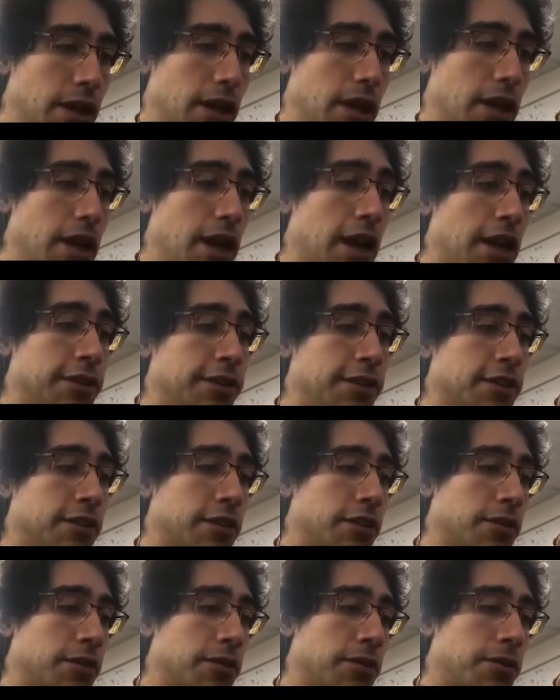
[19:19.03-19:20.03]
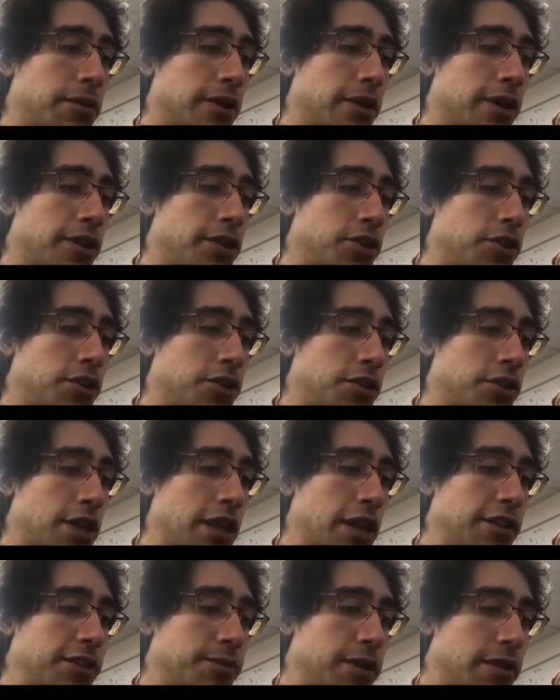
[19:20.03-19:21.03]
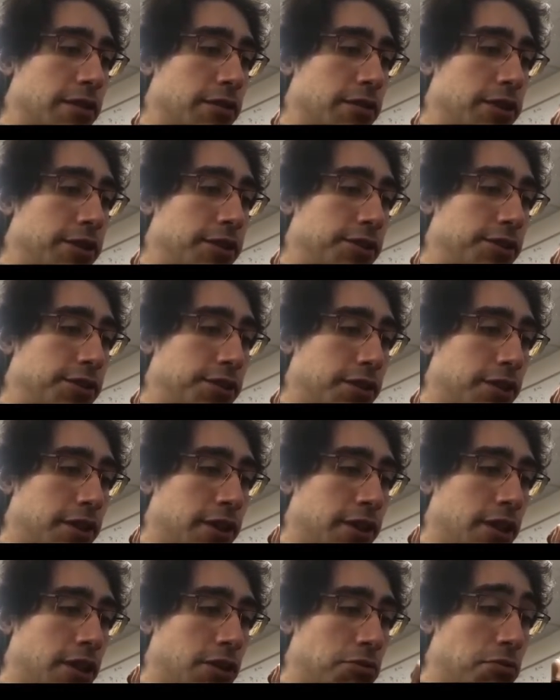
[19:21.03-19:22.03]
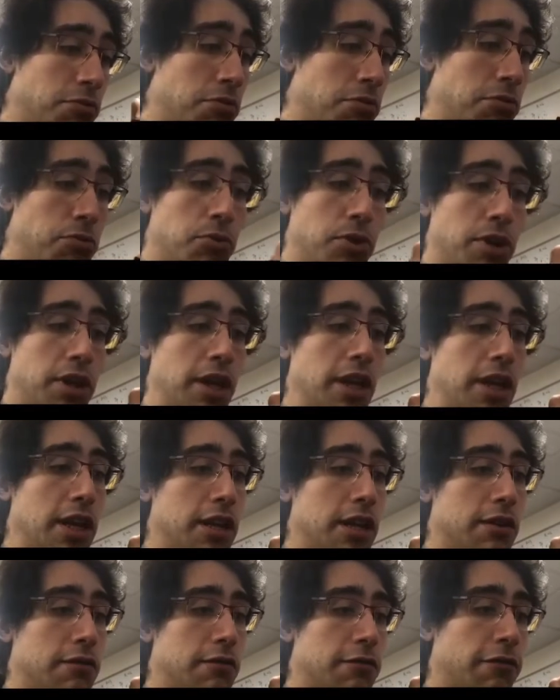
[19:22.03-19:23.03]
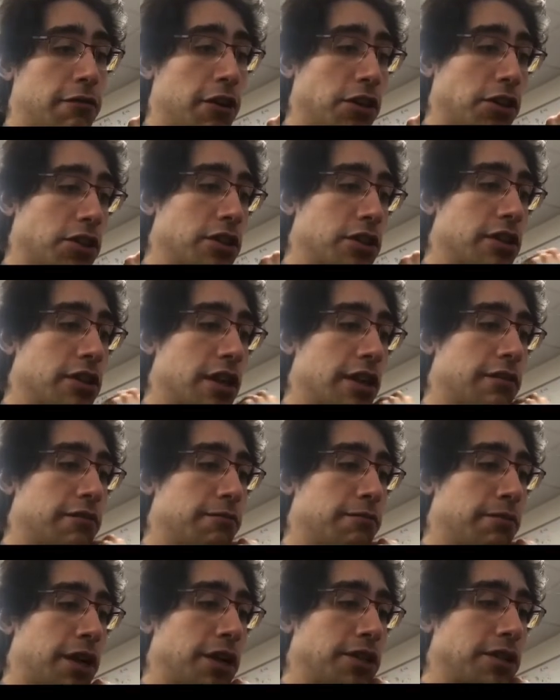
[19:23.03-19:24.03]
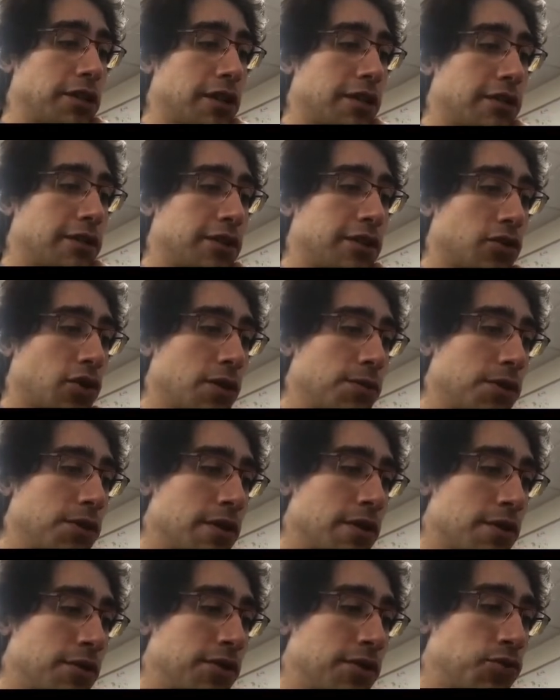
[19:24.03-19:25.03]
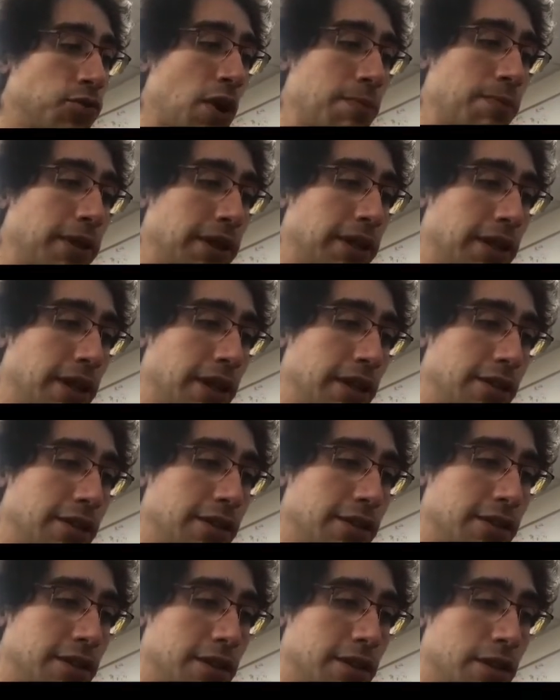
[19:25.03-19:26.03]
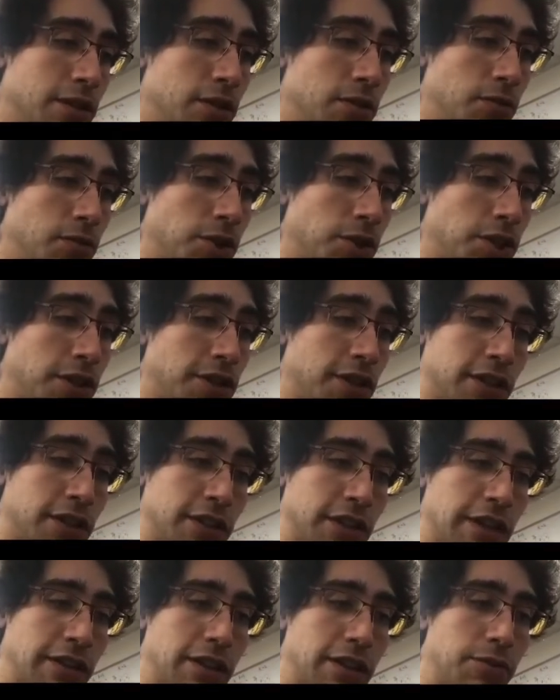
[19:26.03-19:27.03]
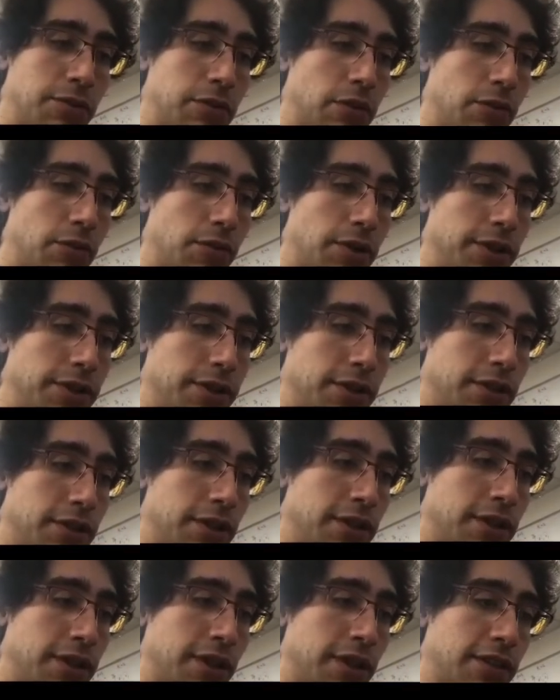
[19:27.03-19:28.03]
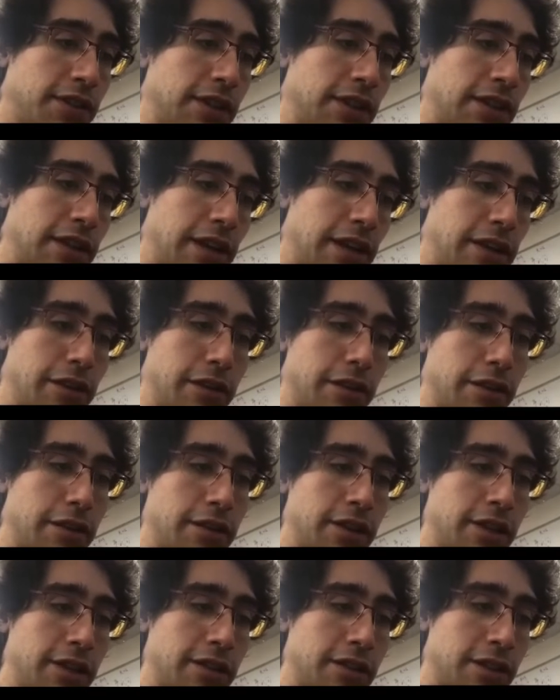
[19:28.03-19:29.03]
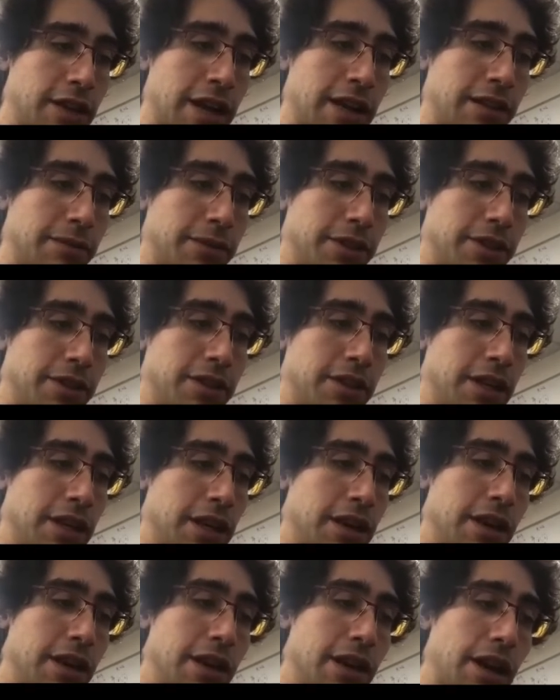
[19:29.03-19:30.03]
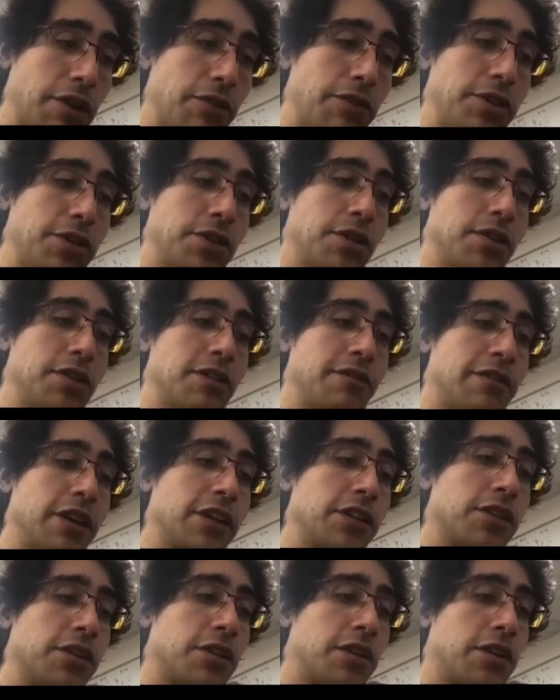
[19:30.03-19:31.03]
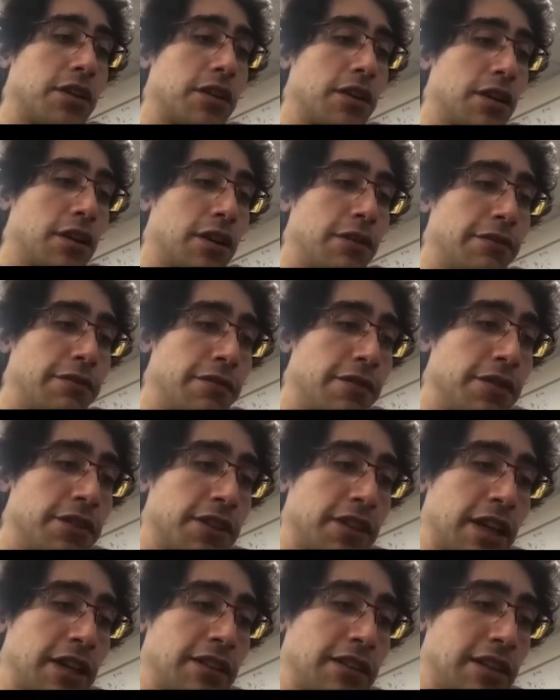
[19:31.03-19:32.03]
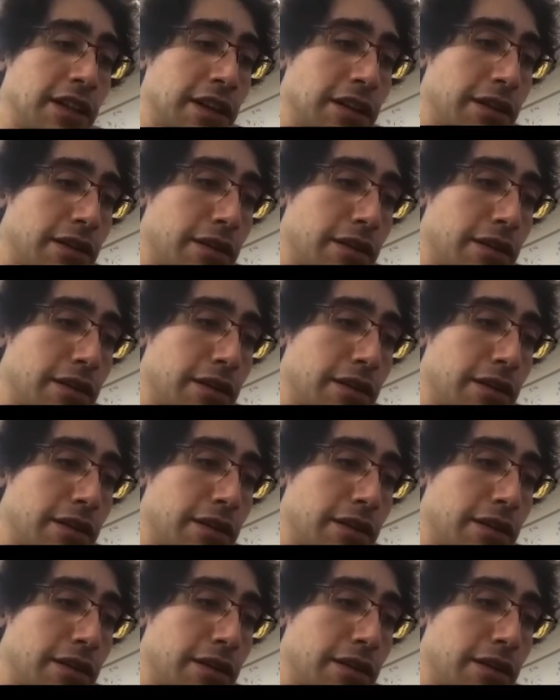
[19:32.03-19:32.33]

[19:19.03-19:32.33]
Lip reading: And so it tells me there is 3 functions that match this description. There is replicate, which is exactly what we want. Takes a length, takes an element, and returns a vector of the size length,